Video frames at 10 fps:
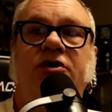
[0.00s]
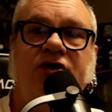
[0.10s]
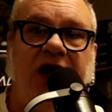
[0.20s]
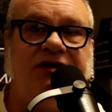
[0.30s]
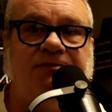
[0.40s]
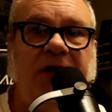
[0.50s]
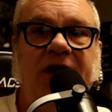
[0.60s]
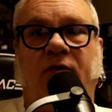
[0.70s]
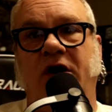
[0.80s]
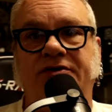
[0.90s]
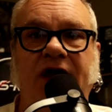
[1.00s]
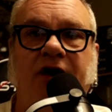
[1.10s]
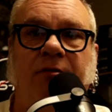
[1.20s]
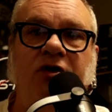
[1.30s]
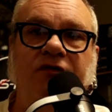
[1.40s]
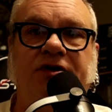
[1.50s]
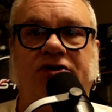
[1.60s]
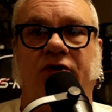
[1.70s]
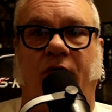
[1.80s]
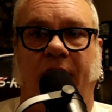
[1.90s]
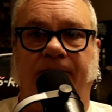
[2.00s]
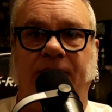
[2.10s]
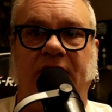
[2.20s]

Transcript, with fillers: Do not spin, rotate, or move the jewelry.